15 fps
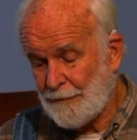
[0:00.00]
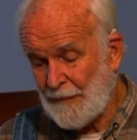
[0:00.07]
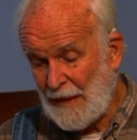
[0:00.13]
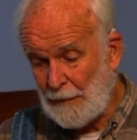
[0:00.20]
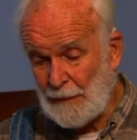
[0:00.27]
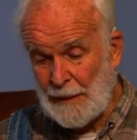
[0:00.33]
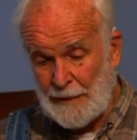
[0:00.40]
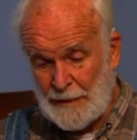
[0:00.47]

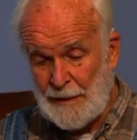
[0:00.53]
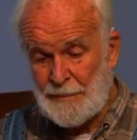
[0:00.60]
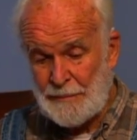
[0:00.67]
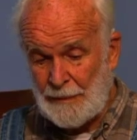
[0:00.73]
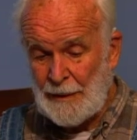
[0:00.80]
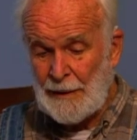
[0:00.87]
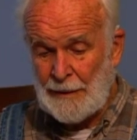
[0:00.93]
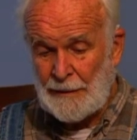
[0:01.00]
well, I guess
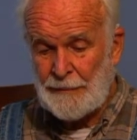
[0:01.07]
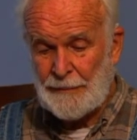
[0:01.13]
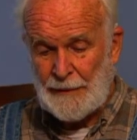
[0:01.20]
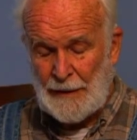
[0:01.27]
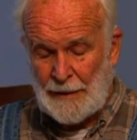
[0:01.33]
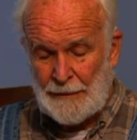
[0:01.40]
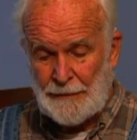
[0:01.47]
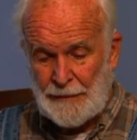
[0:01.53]
really
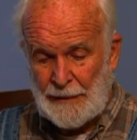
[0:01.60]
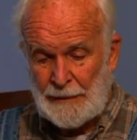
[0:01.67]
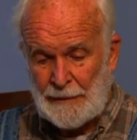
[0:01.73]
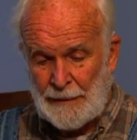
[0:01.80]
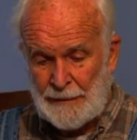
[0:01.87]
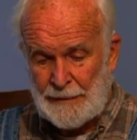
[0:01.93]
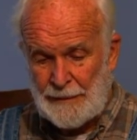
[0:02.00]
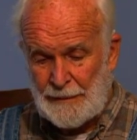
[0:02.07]
I
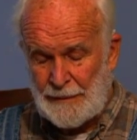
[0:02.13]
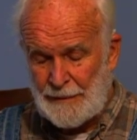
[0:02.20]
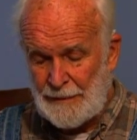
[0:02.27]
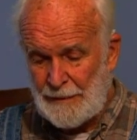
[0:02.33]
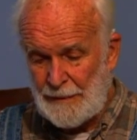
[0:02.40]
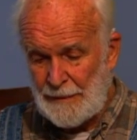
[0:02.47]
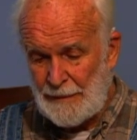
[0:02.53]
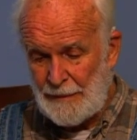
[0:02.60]
feel
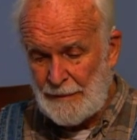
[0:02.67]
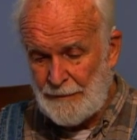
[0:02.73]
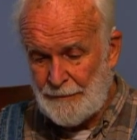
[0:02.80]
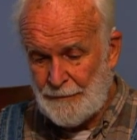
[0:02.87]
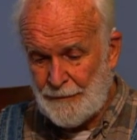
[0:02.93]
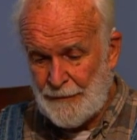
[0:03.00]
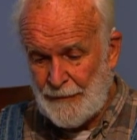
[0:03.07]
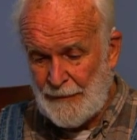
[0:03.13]

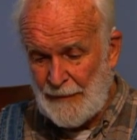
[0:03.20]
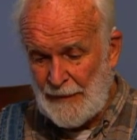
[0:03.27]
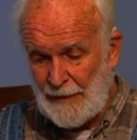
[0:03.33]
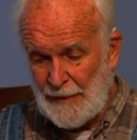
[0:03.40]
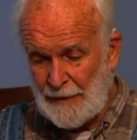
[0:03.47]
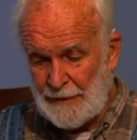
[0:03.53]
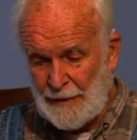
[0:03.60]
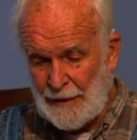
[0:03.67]

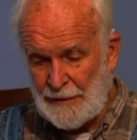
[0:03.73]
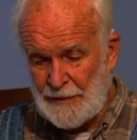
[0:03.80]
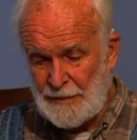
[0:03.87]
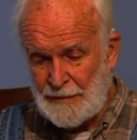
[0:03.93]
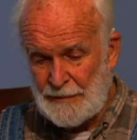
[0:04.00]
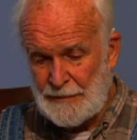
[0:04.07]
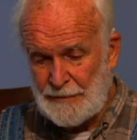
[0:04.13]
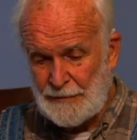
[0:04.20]
that
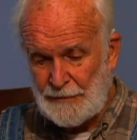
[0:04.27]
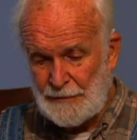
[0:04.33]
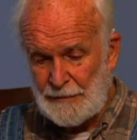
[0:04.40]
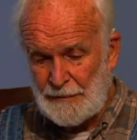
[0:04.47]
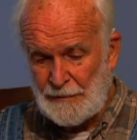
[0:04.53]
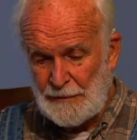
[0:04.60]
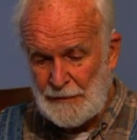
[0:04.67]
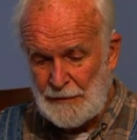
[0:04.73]
that's
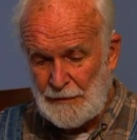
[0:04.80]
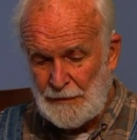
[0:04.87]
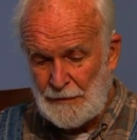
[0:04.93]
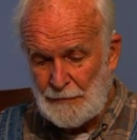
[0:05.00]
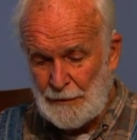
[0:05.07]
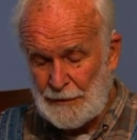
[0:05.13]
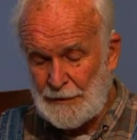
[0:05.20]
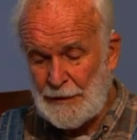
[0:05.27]

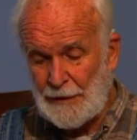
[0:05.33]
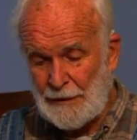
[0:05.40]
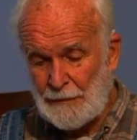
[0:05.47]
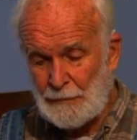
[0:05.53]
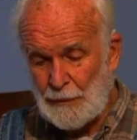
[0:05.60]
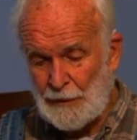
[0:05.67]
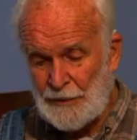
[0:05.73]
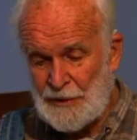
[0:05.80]
what God
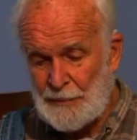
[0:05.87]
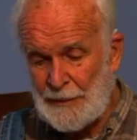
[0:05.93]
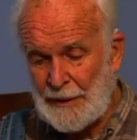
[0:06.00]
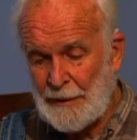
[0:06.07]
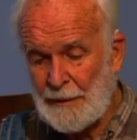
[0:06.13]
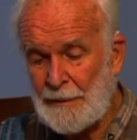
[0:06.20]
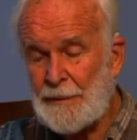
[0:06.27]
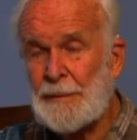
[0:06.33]
wants me to
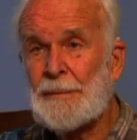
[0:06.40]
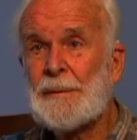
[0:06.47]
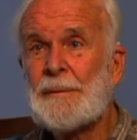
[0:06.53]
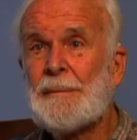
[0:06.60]
do.